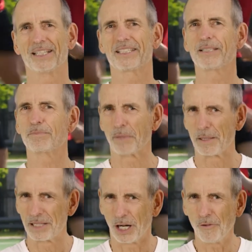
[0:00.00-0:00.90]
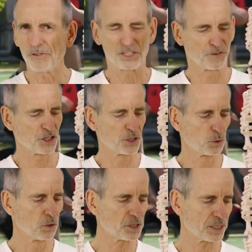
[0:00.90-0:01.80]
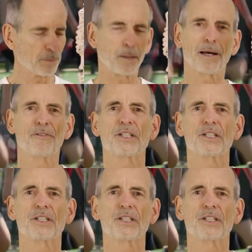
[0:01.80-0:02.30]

letting the heel gently and effortlessly